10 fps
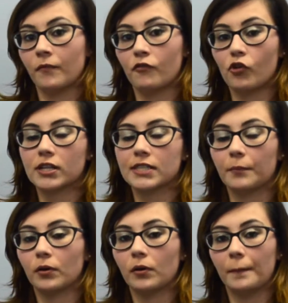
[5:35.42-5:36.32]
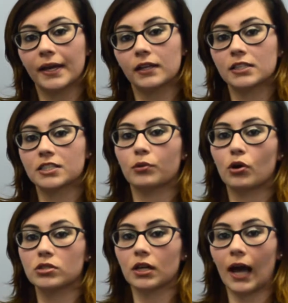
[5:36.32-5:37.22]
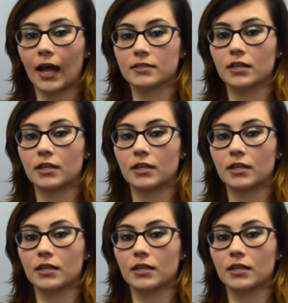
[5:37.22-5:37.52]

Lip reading: For example, make a list of pros and cons